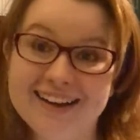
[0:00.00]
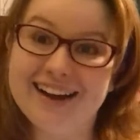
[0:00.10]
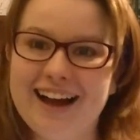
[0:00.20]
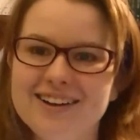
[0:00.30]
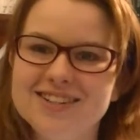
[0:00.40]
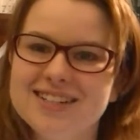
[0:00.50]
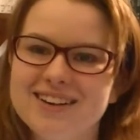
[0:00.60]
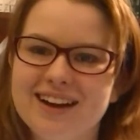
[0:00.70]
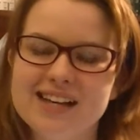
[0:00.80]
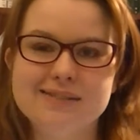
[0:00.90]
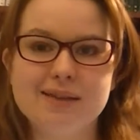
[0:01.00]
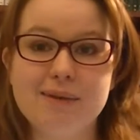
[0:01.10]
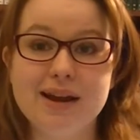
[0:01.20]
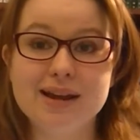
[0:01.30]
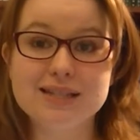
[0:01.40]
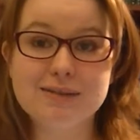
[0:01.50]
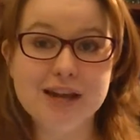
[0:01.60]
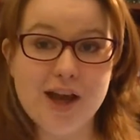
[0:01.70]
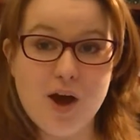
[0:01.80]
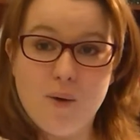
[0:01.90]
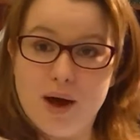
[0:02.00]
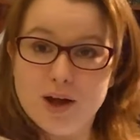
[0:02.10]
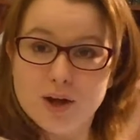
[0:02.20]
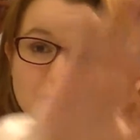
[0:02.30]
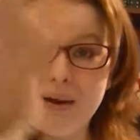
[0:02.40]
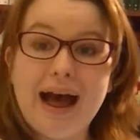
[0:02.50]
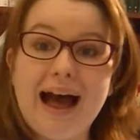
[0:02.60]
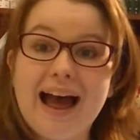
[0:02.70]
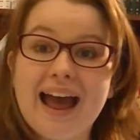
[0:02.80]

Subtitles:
I will see you guys with my next video. Goodbye!